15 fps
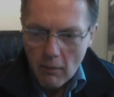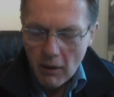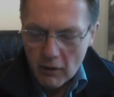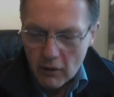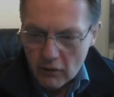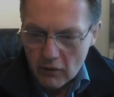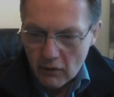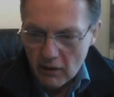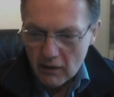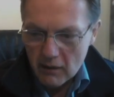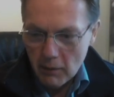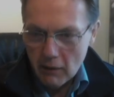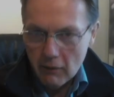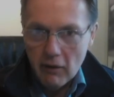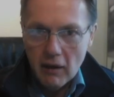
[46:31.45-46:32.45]
but you do need
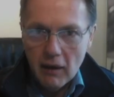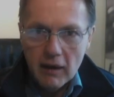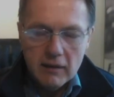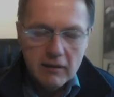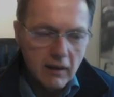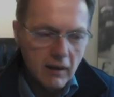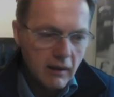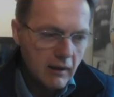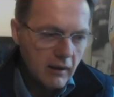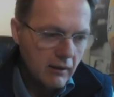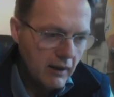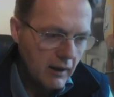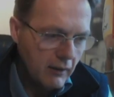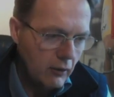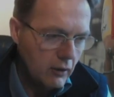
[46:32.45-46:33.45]
to be realistic,
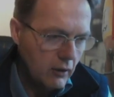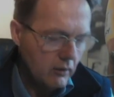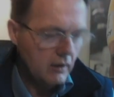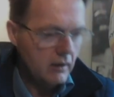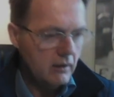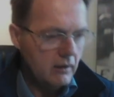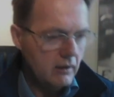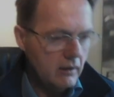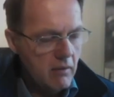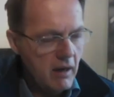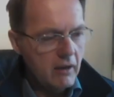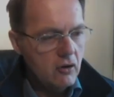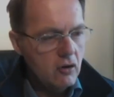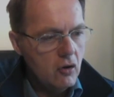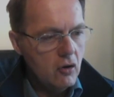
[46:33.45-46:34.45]
and therefore you need to
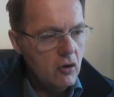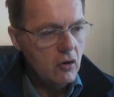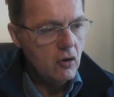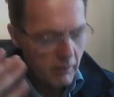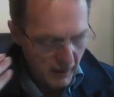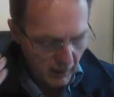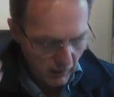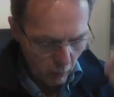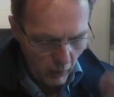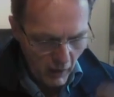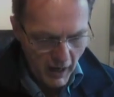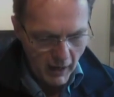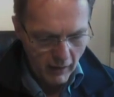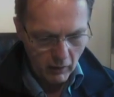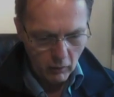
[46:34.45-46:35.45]
make sure and be
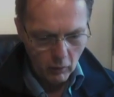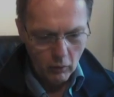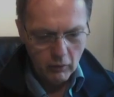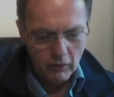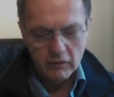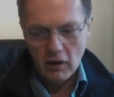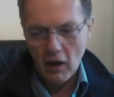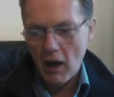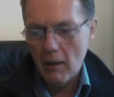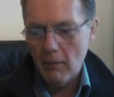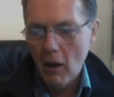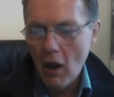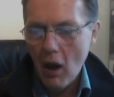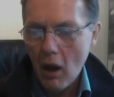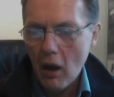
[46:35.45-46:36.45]
aware all the time,
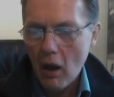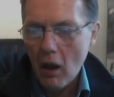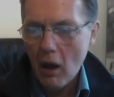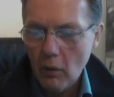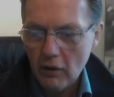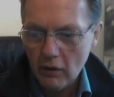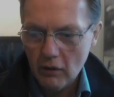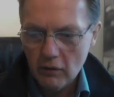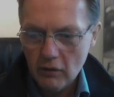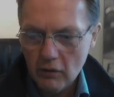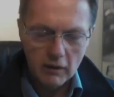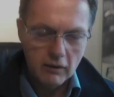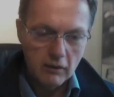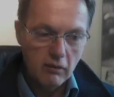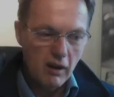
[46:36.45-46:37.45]
is what you're
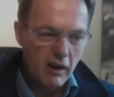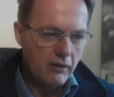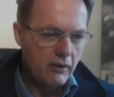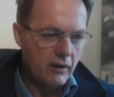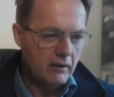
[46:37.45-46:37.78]
doing the right thing?